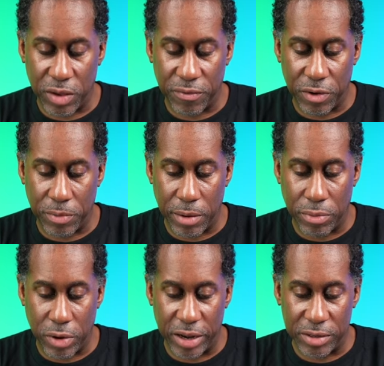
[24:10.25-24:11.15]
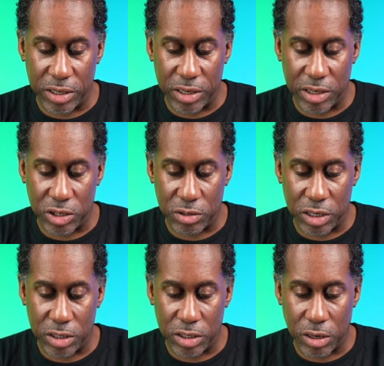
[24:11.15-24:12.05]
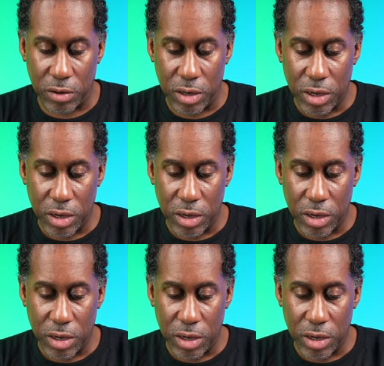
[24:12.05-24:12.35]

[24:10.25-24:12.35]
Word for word: from my browsing history. So,